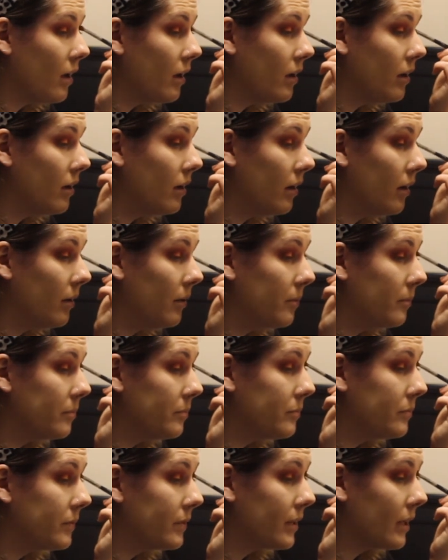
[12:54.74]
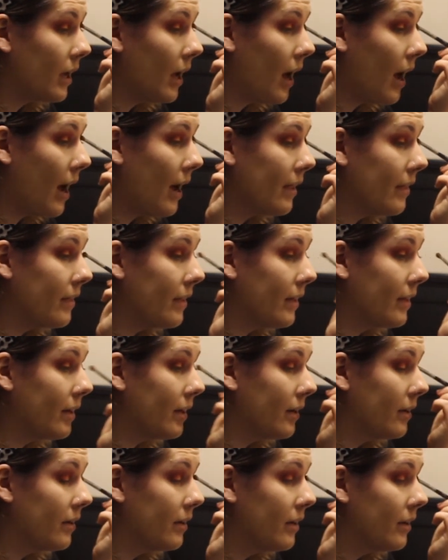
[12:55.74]
you know, I
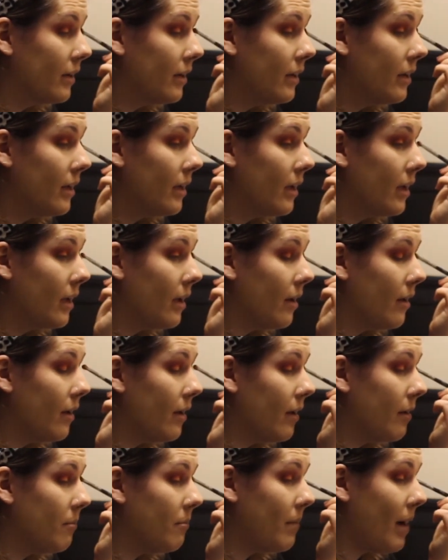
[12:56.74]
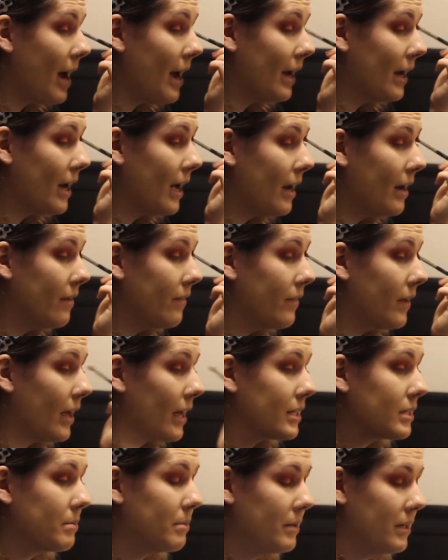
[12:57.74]
think in my kind of
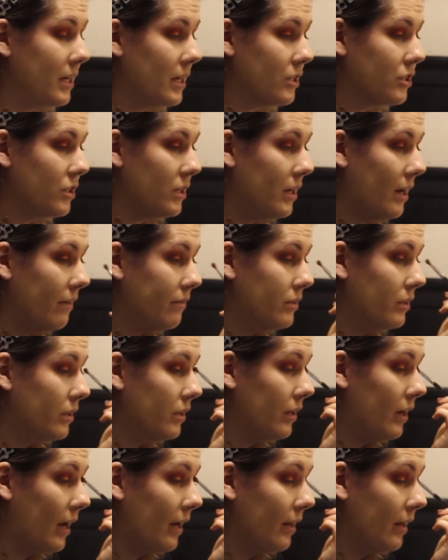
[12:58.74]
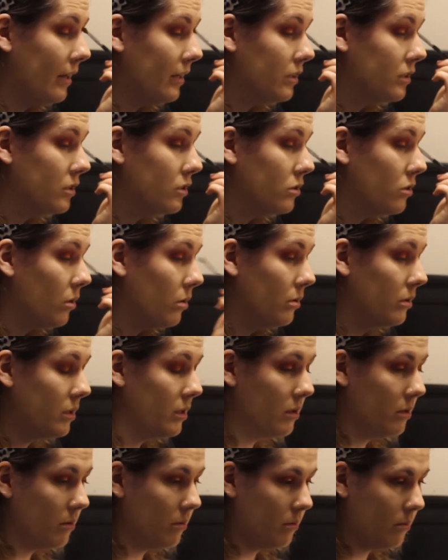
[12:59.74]
explanation after I like just told
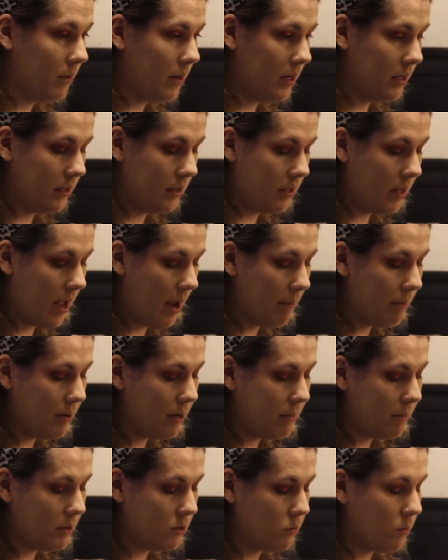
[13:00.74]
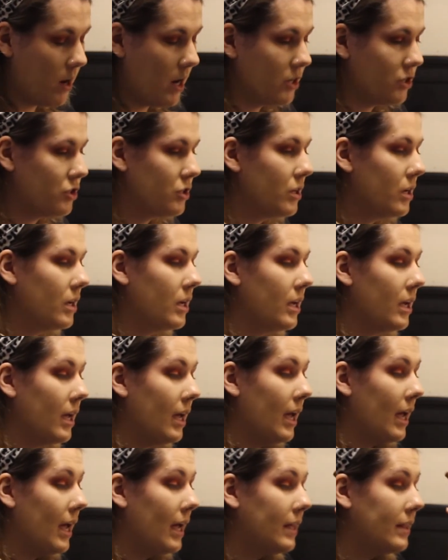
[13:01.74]
you what I pretty much watched,
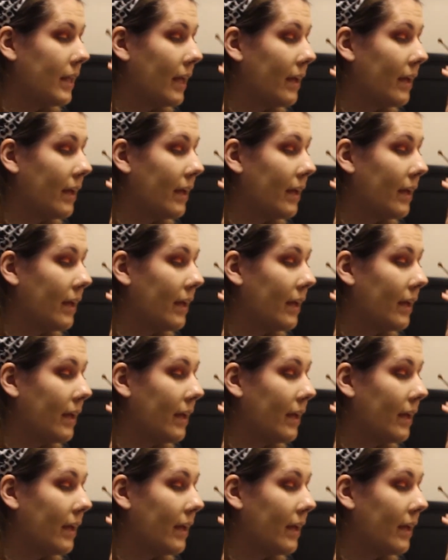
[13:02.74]
and